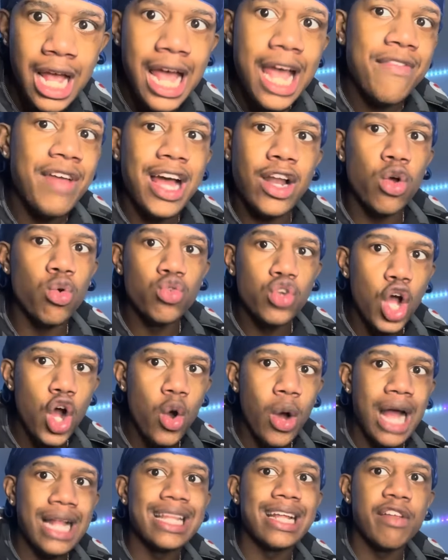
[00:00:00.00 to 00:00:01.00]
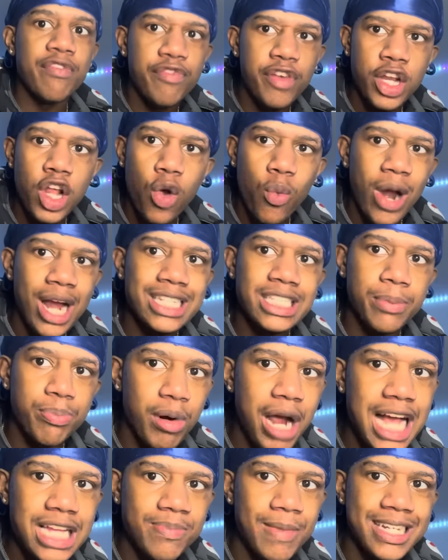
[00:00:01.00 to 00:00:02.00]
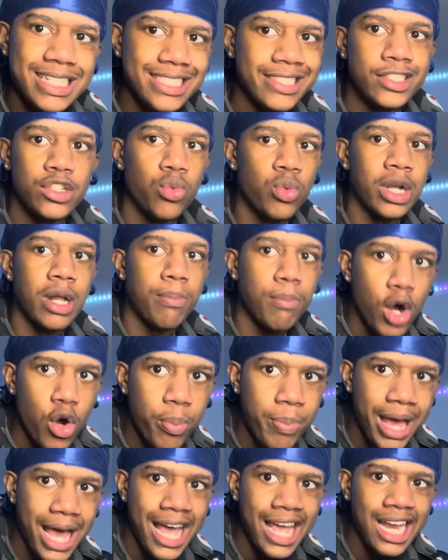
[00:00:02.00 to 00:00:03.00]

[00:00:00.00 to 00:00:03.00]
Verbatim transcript: if y'all don't know, I did a video where I surprised my sister with a moped.